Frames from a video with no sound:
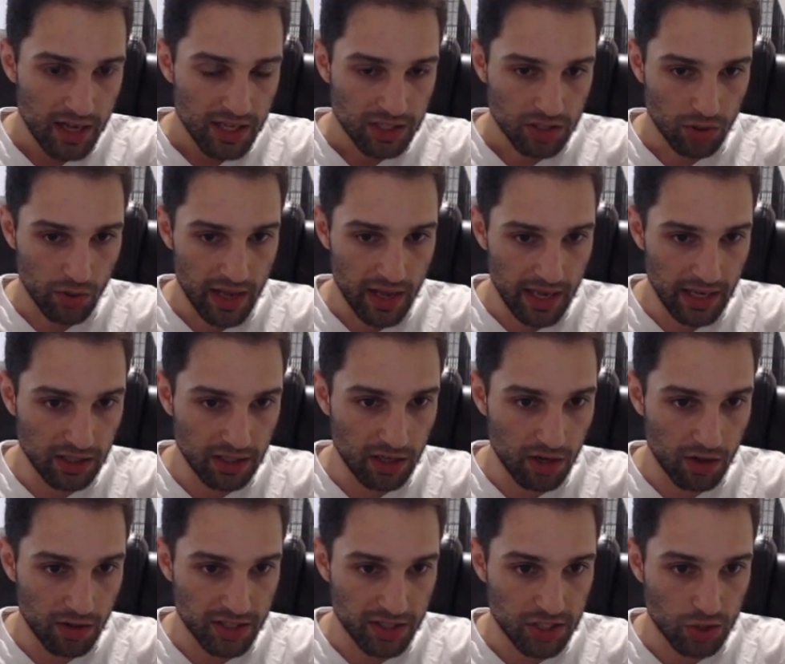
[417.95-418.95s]
So in
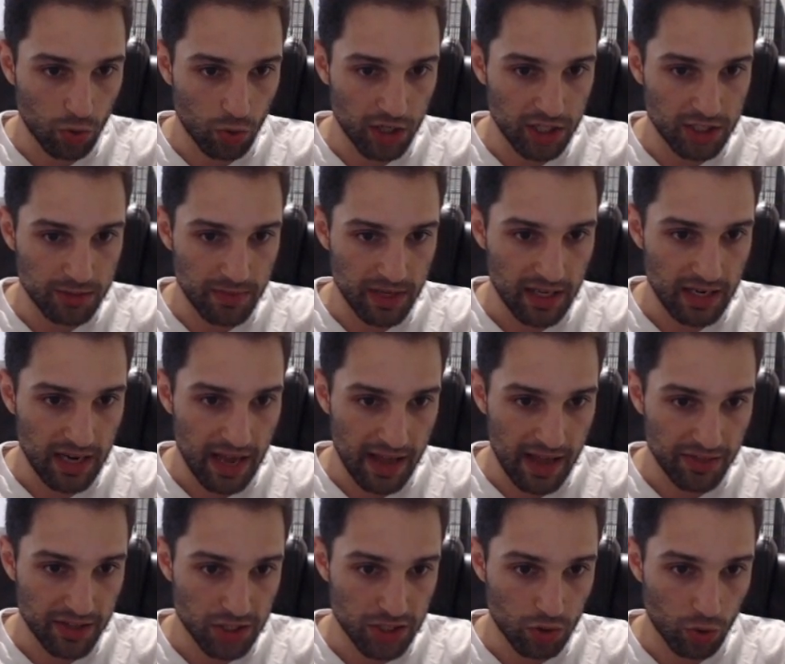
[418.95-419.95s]
go the swordsmen,
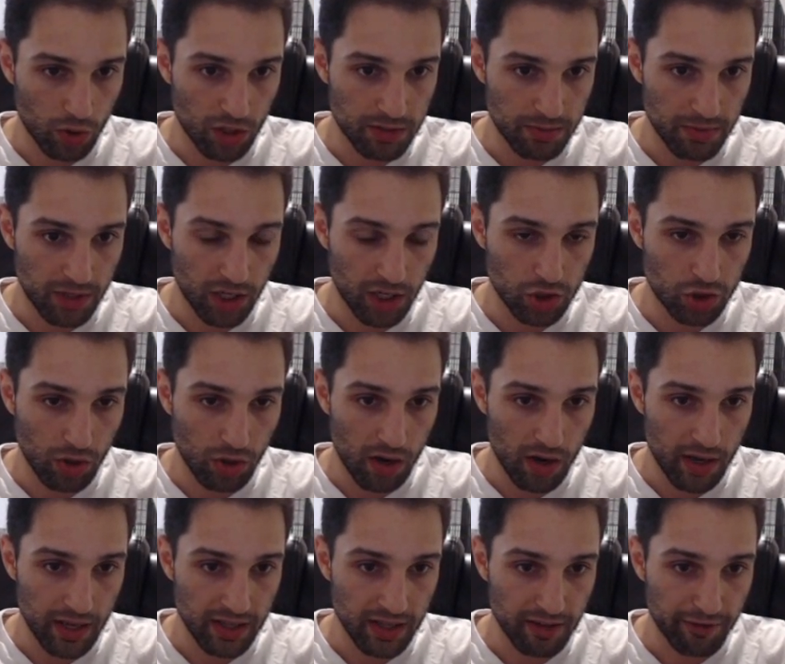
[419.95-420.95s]
and the swordsmen are
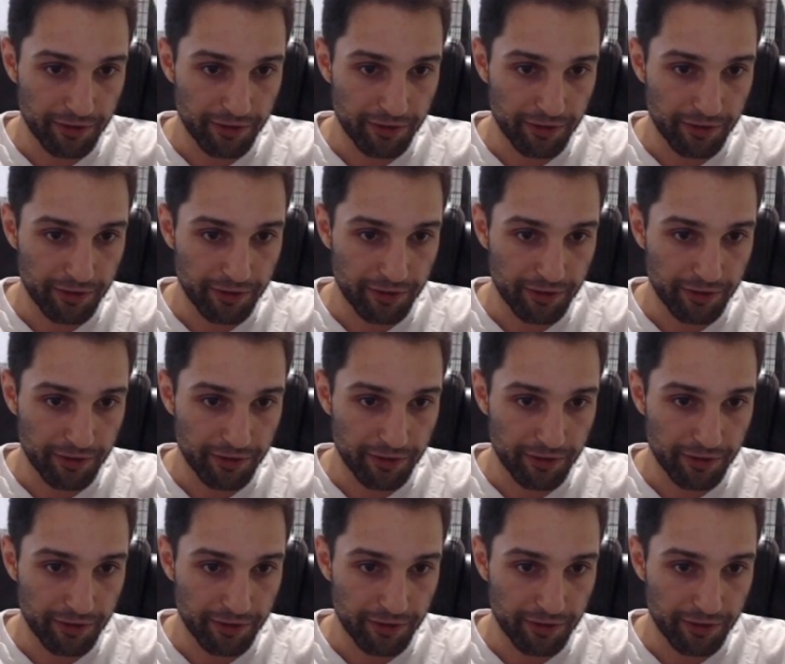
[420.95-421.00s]
drawing the